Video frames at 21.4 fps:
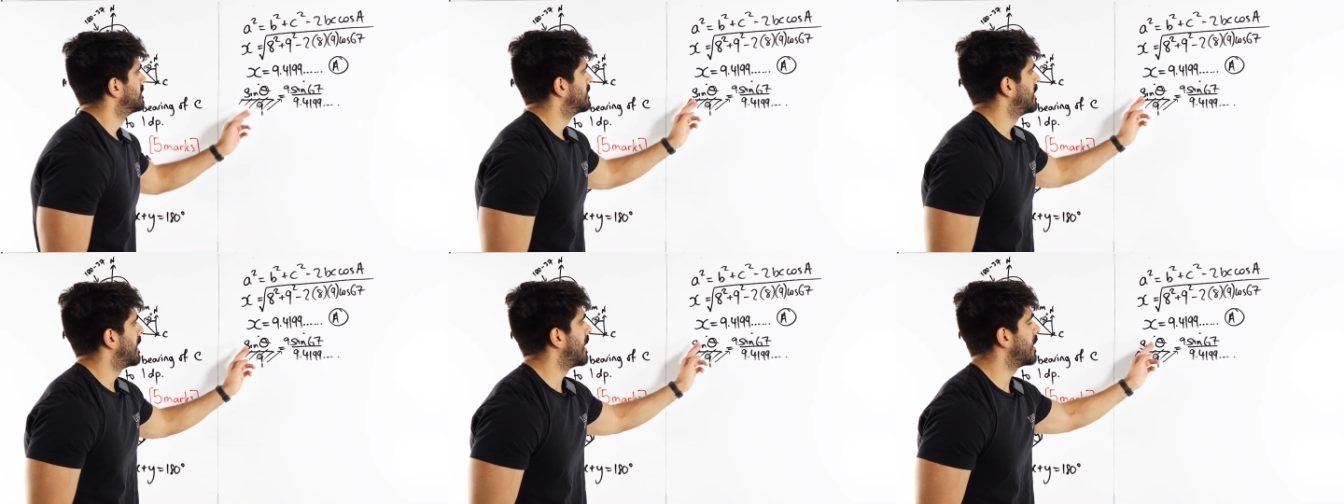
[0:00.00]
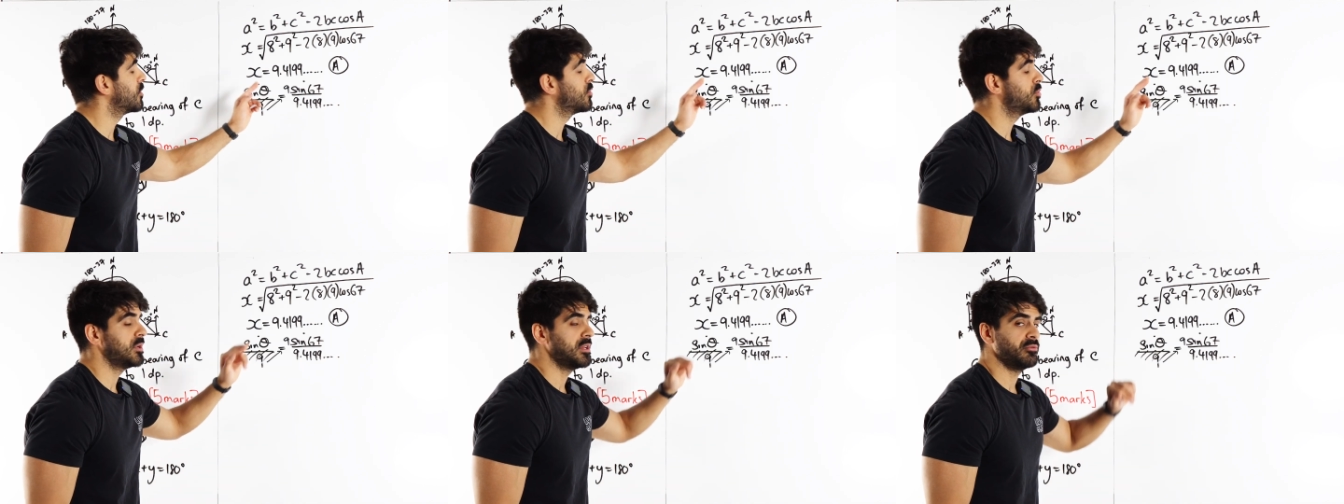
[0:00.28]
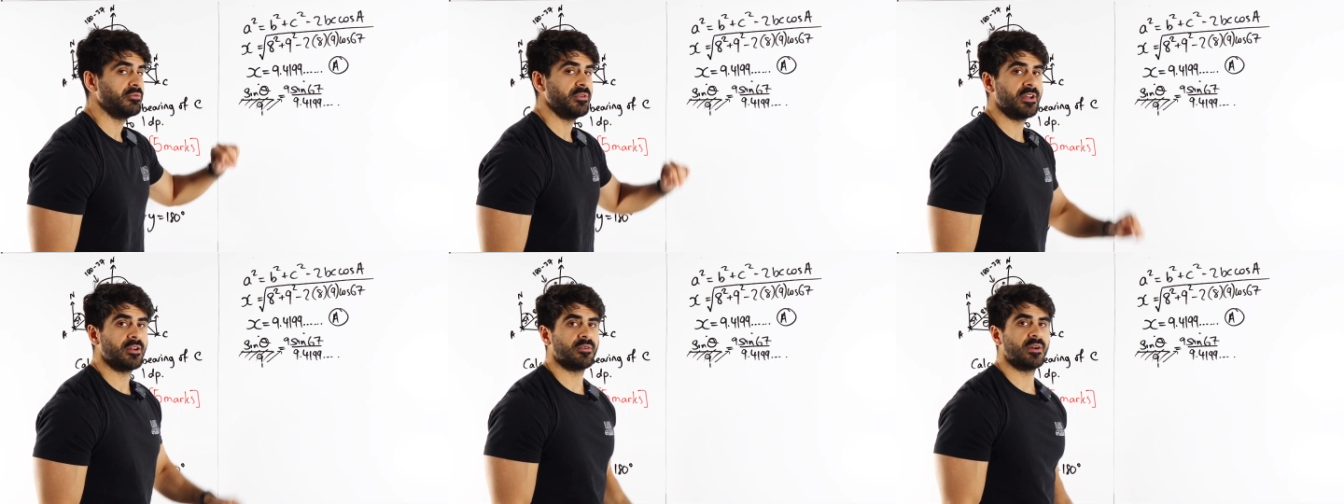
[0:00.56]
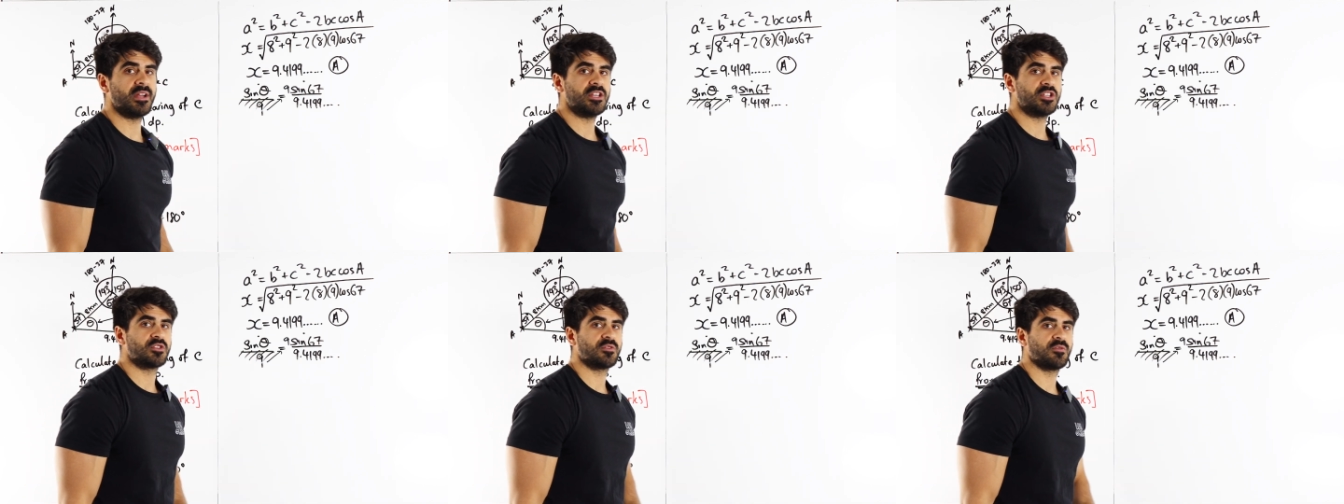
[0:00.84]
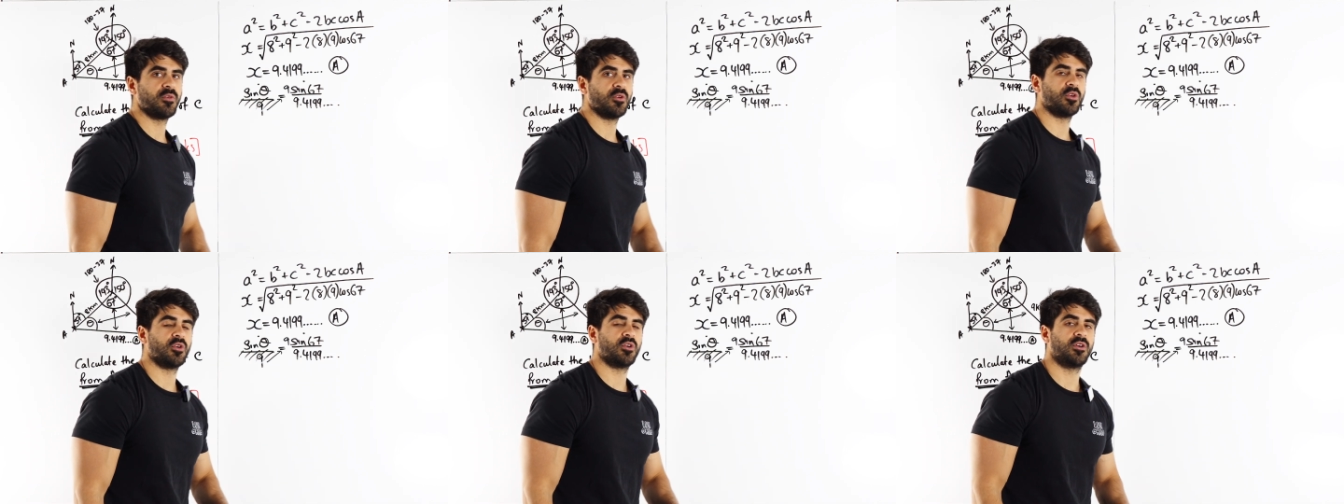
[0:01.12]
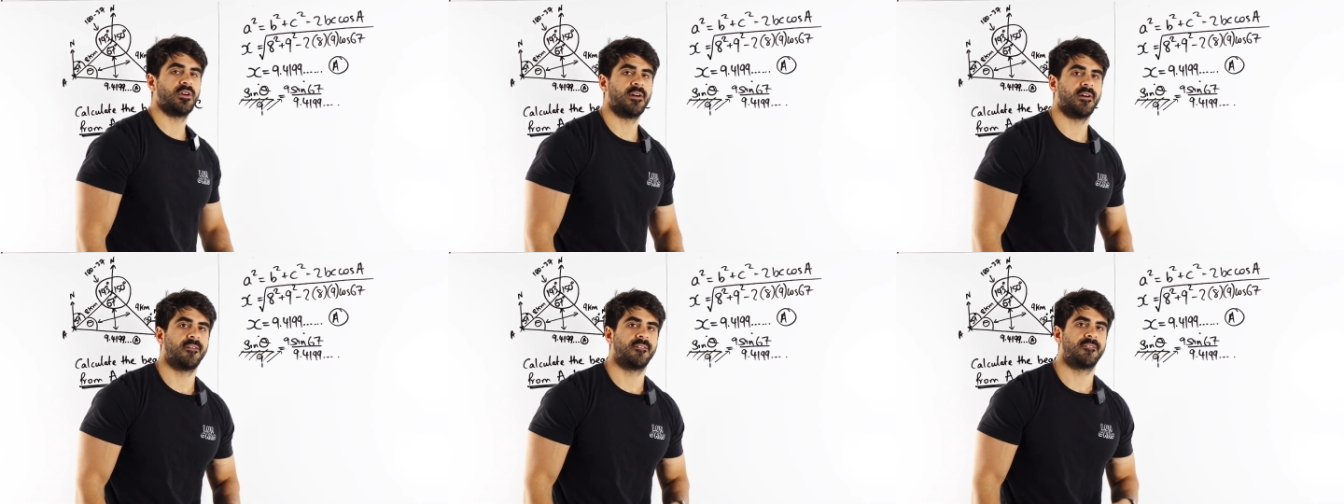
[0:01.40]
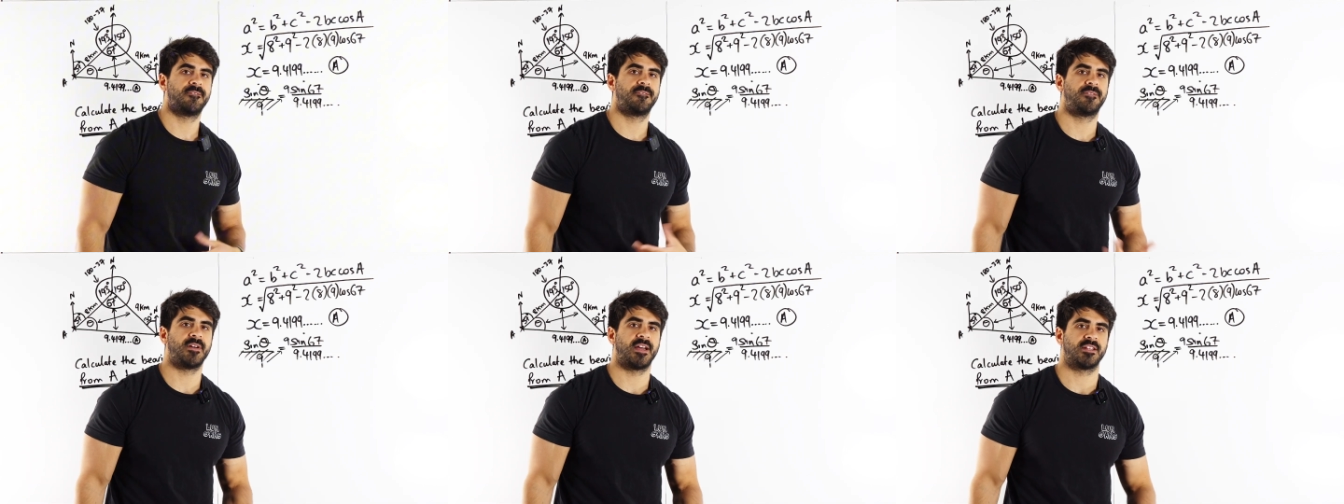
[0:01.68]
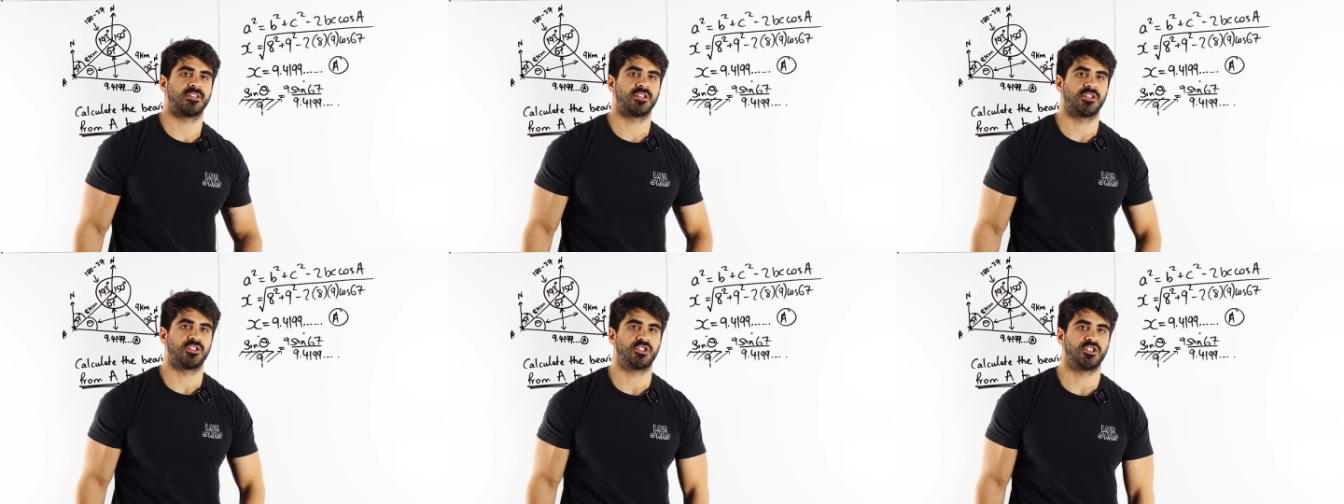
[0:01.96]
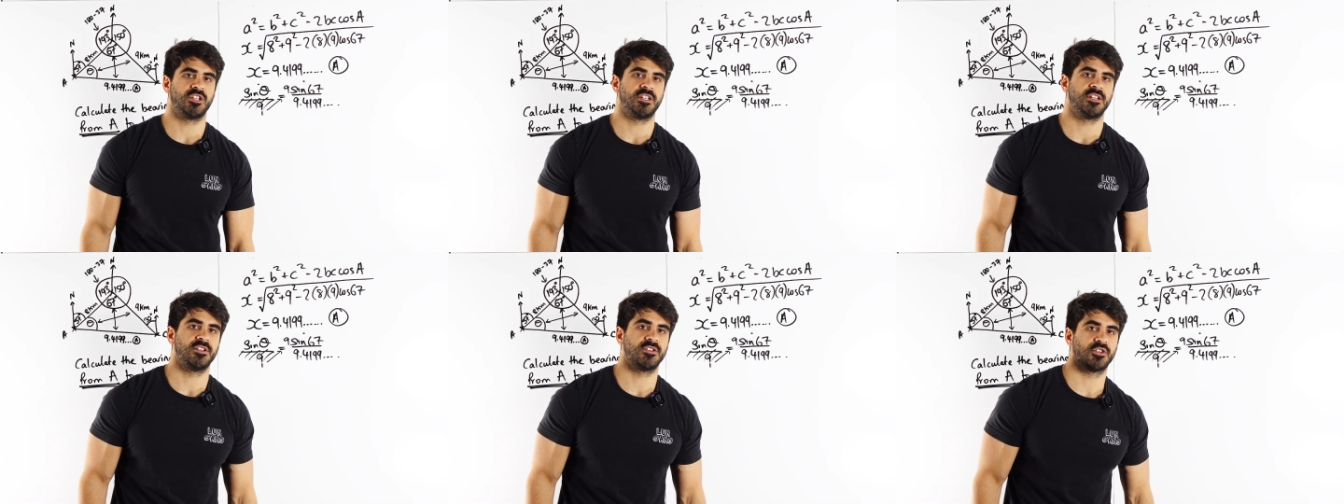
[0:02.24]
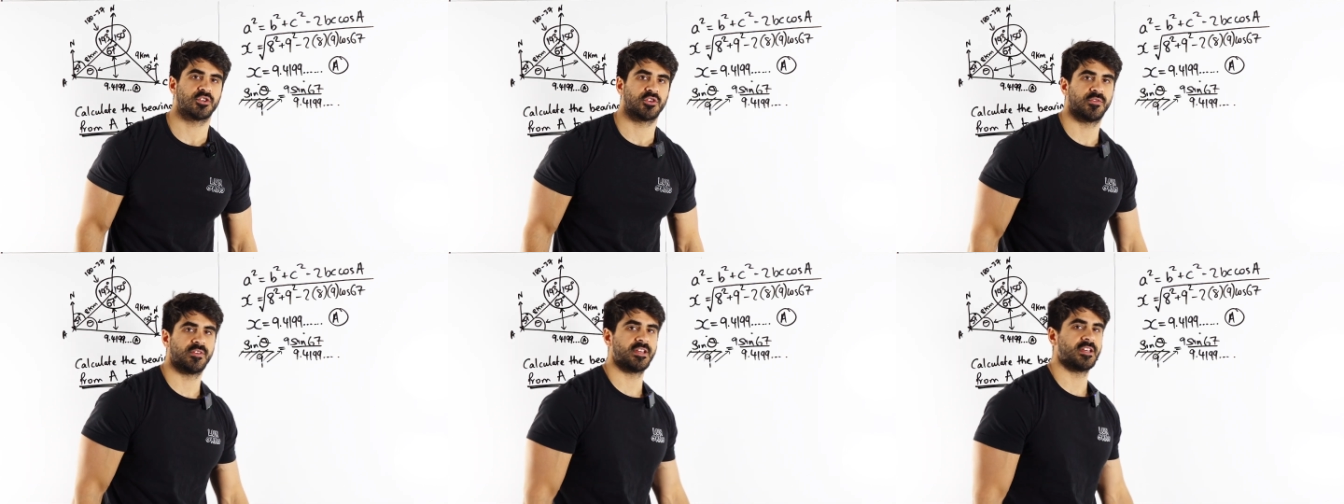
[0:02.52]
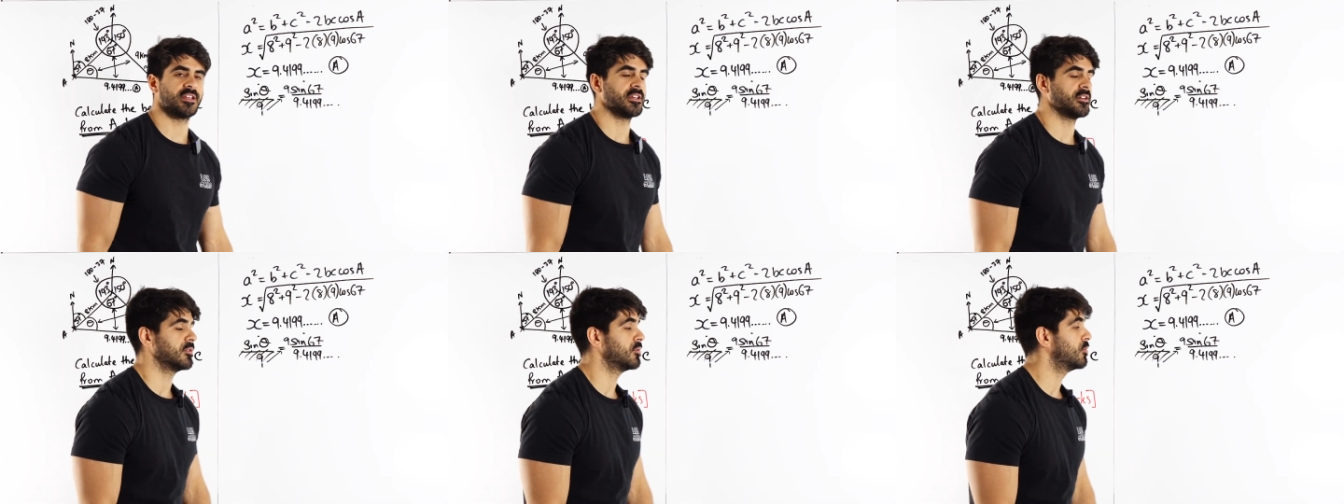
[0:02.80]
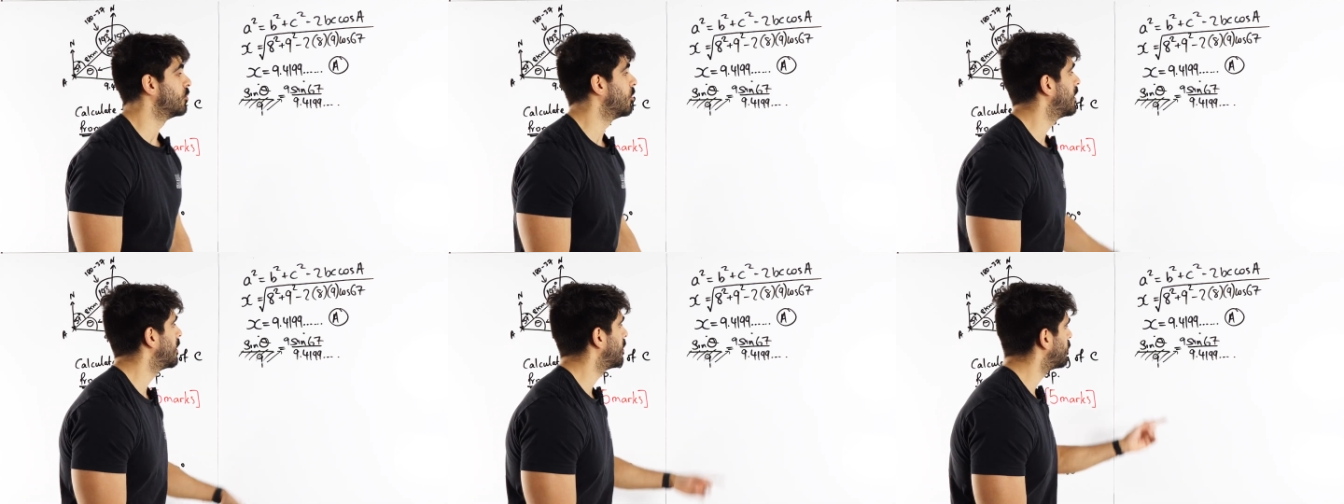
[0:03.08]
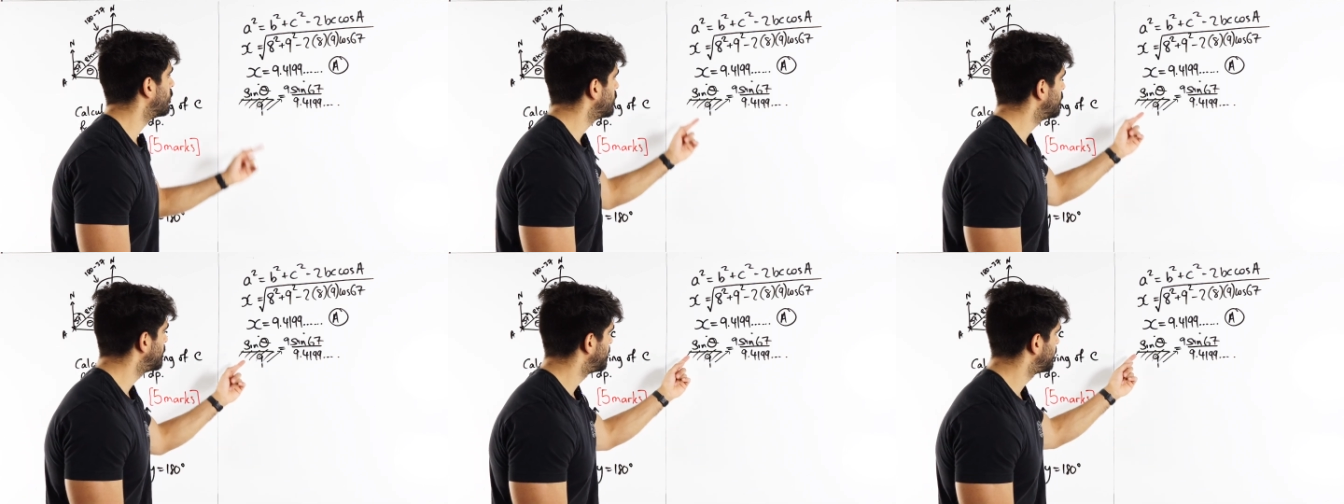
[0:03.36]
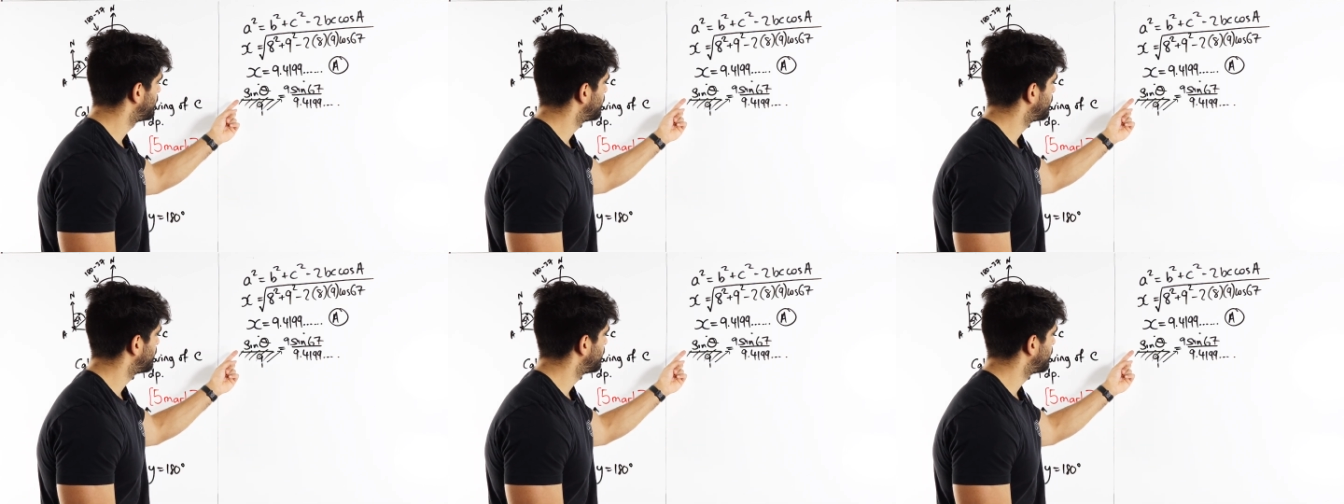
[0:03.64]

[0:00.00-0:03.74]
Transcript: how do we rearrange for feta cheese over here? Well,